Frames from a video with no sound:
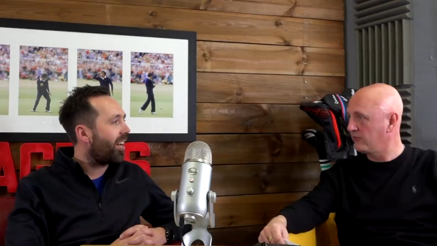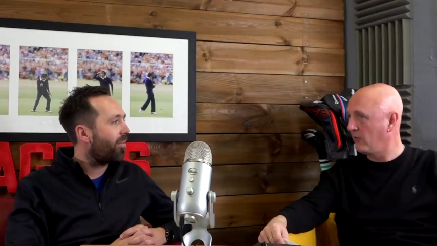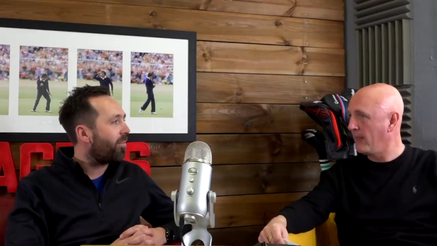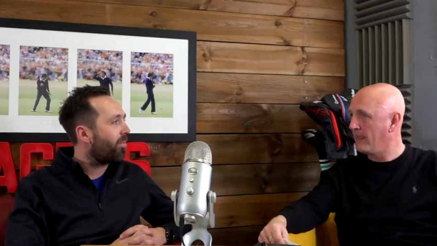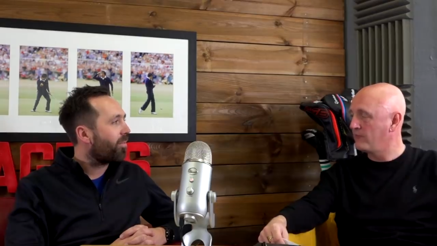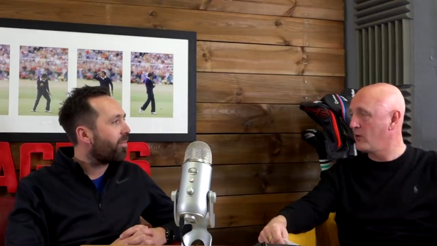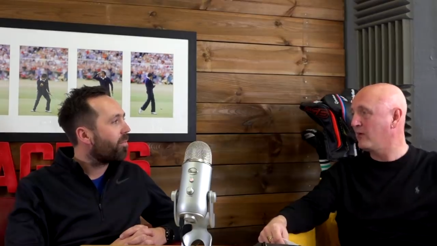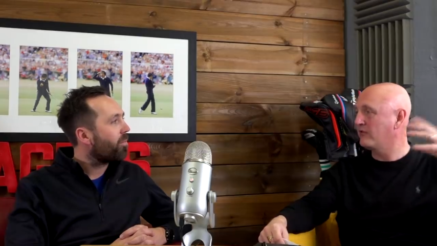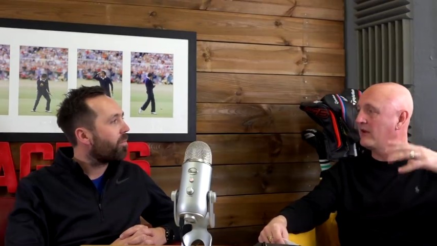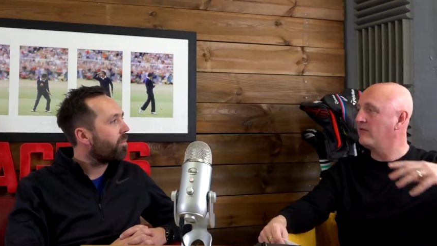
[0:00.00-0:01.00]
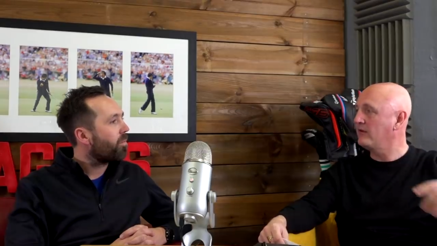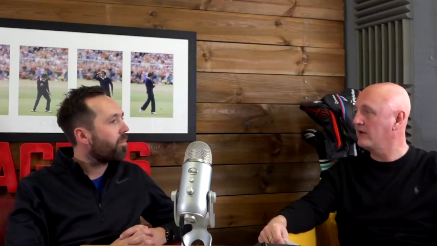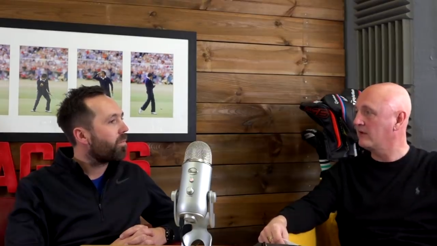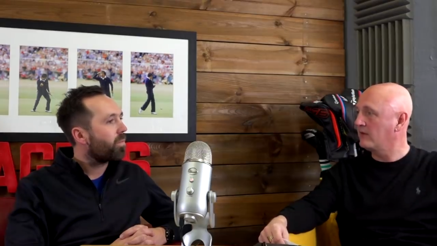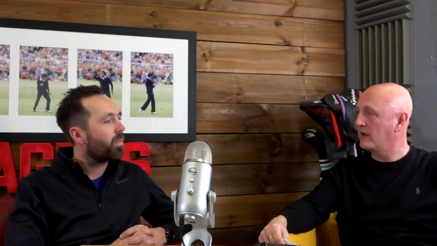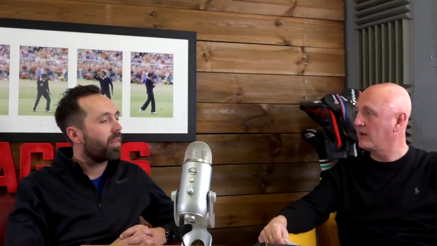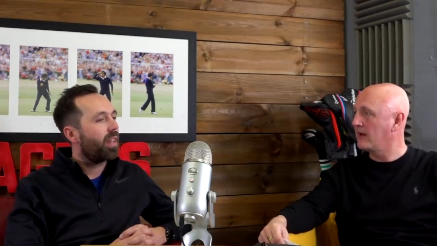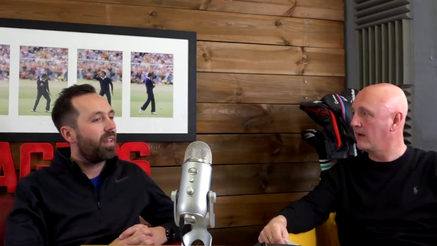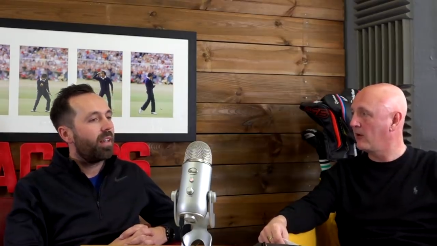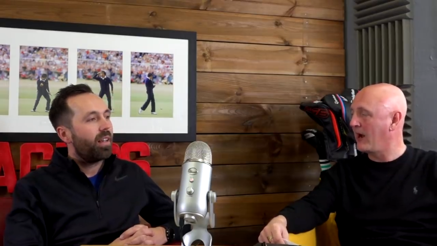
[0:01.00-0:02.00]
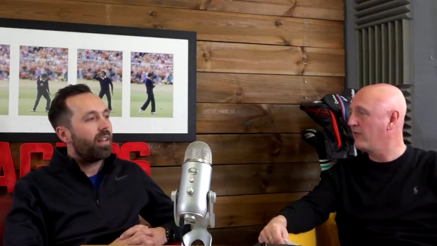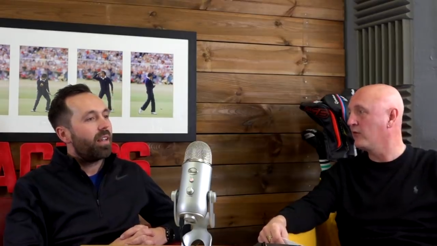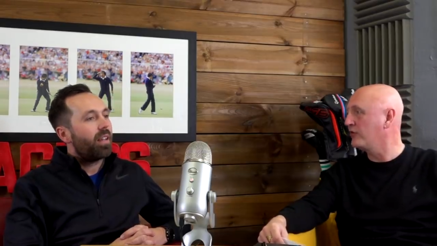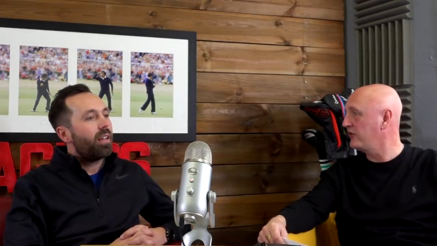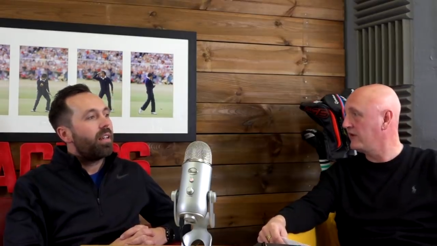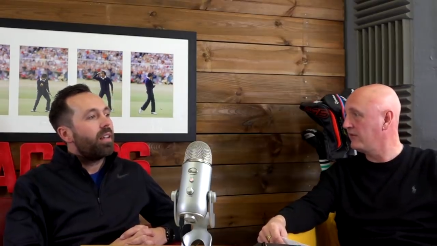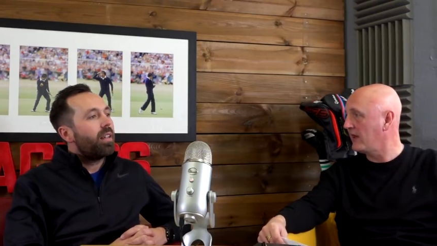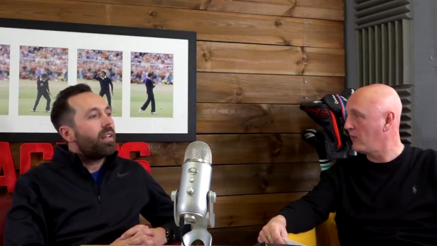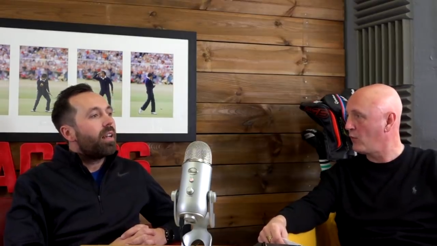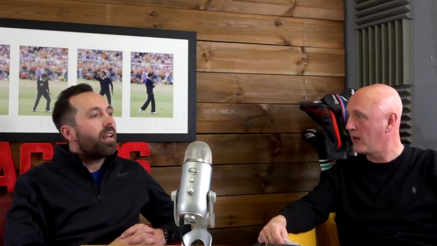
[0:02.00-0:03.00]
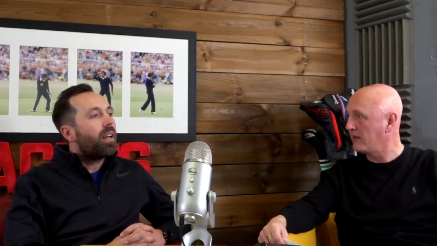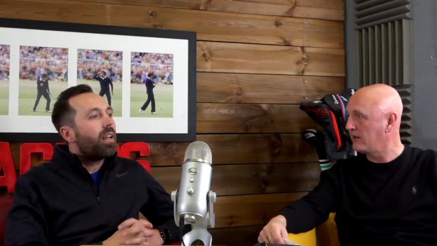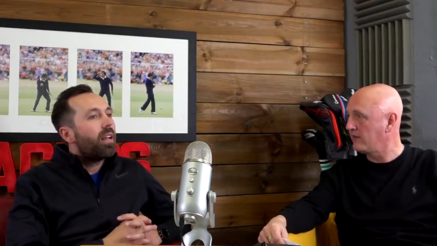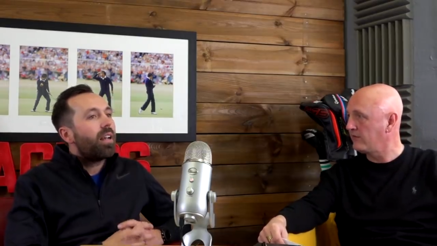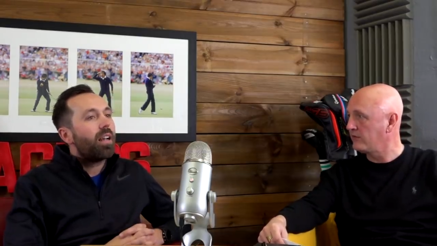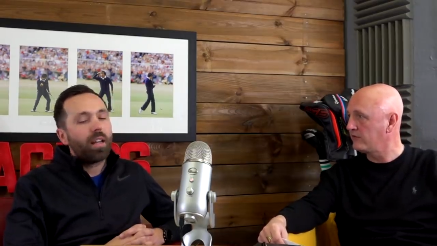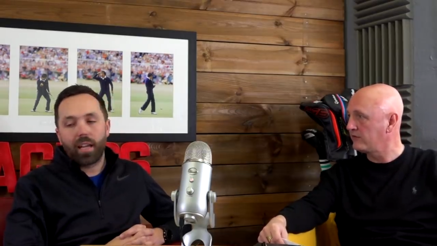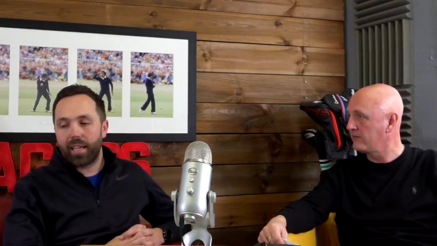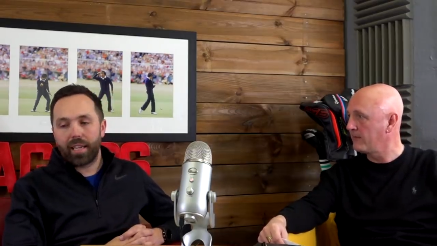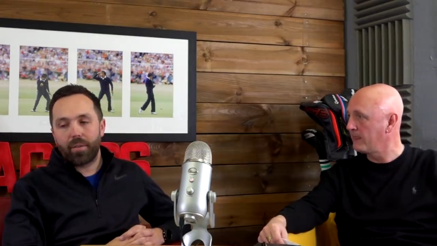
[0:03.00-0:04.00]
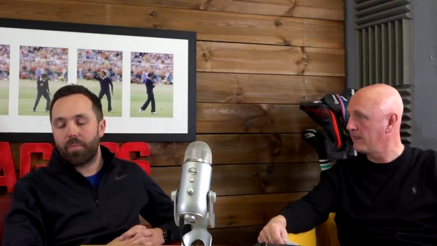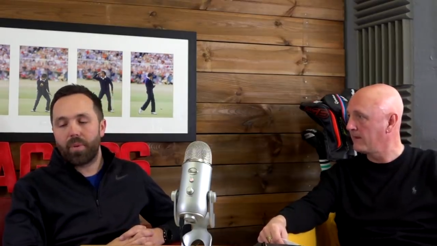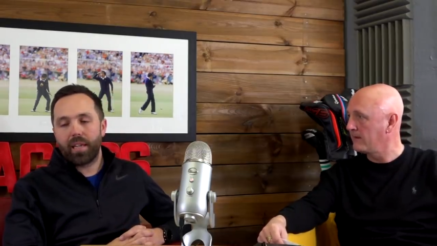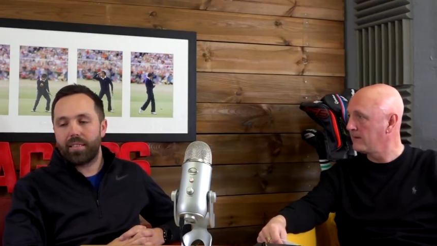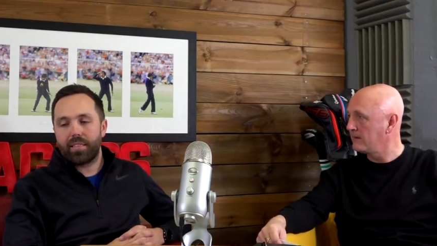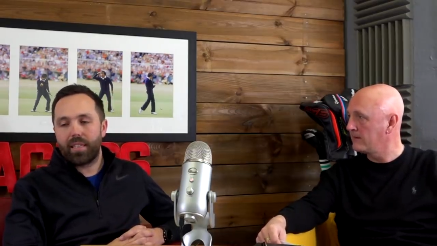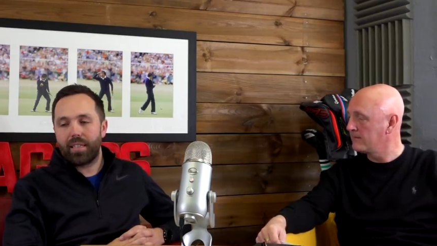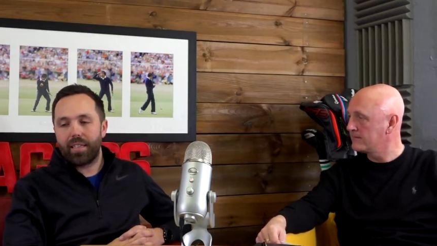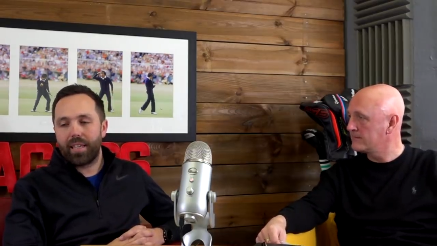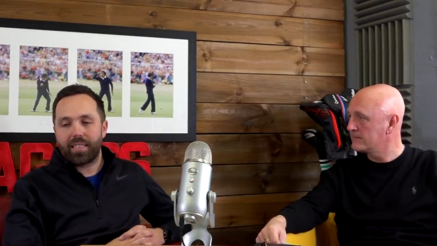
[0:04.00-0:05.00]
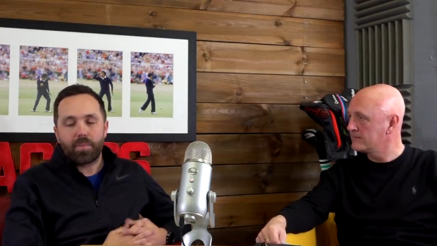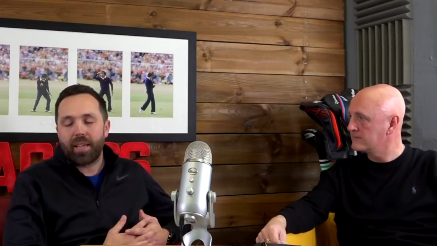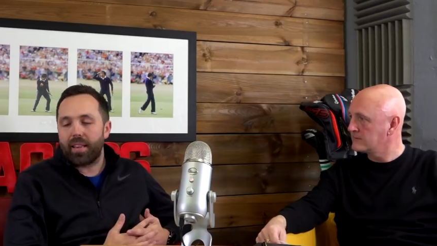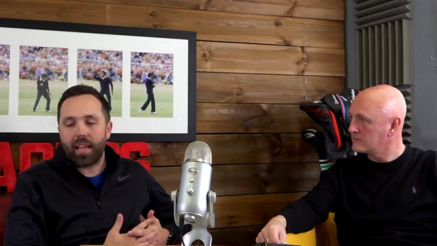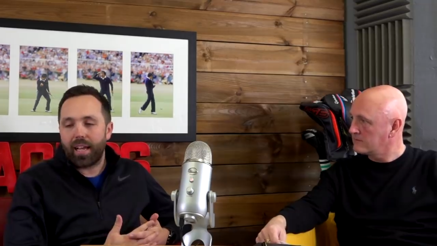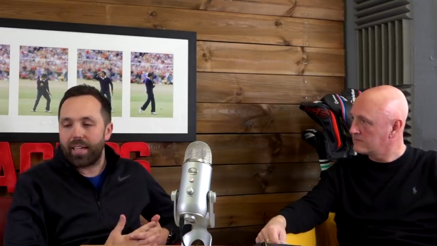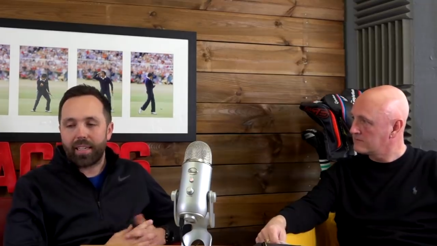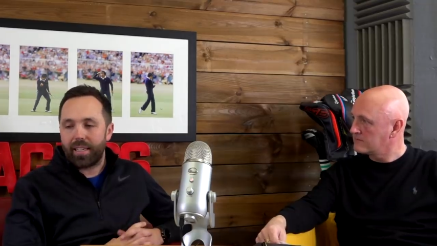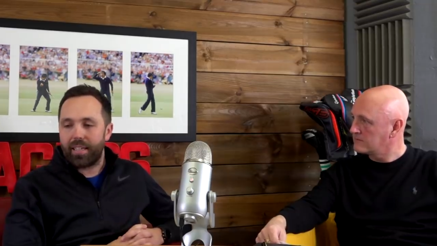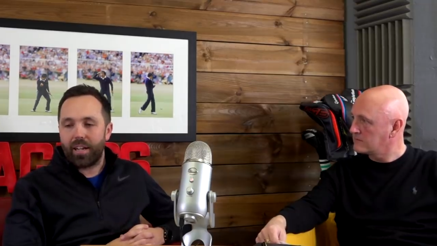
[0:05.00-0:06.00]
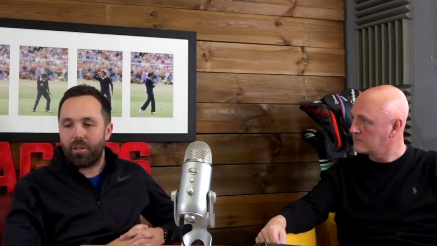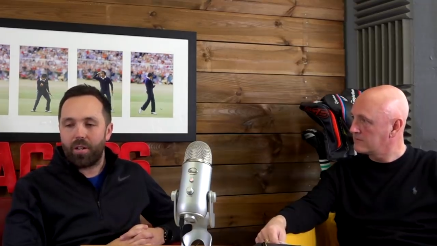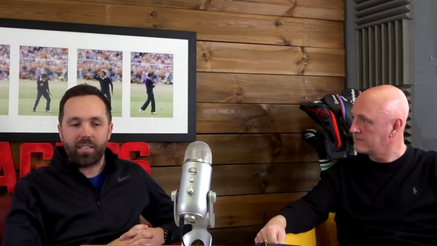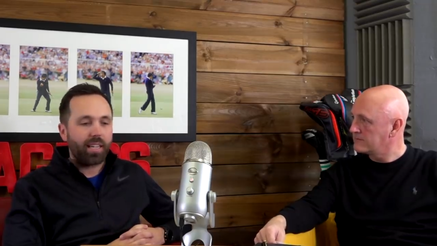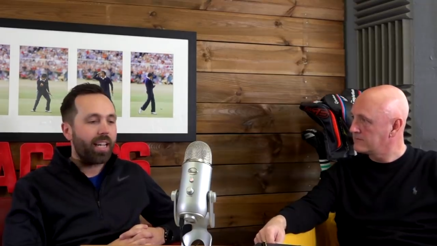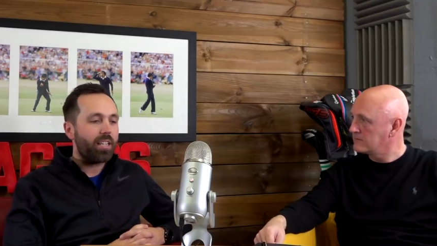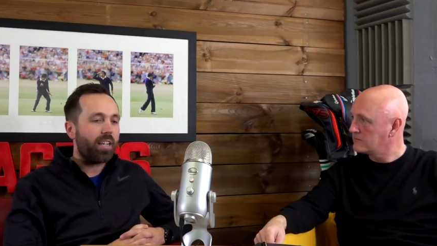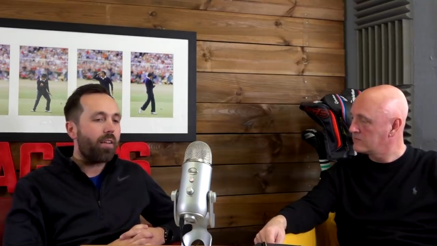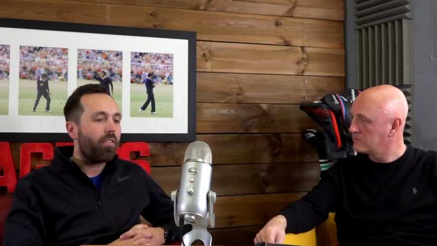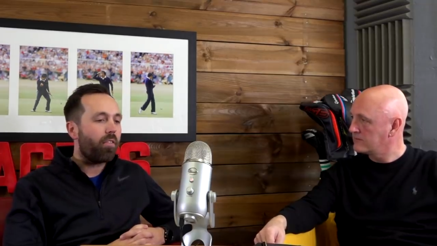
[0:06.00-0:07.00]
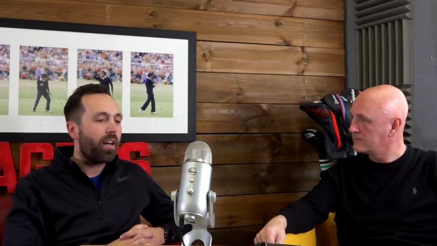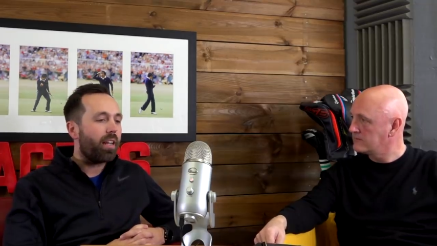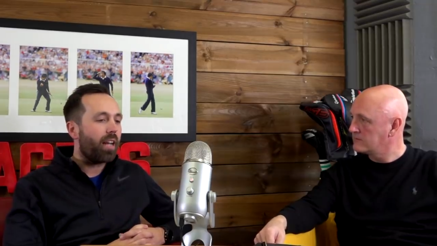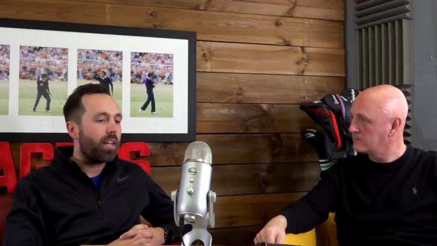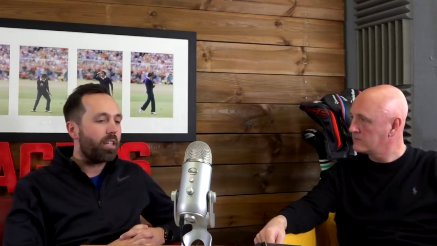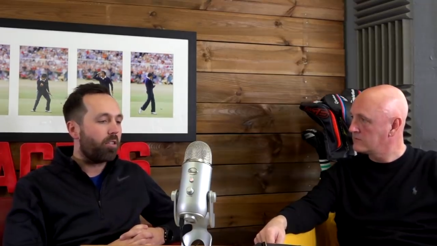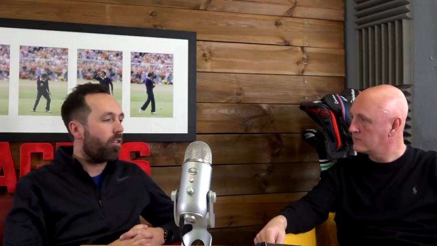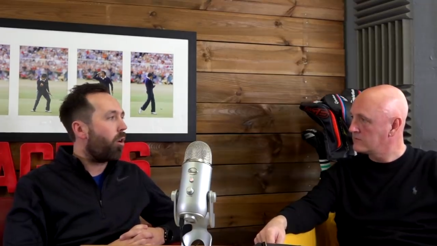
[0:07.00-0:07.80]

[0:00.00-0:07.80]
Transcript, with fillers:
Speaker 1: Yeah. So, so how does that feel? Or how have you achieved that? Why the difference?
Speaker 2: It, it, it's a bit like you know, as a kid, you never realise you're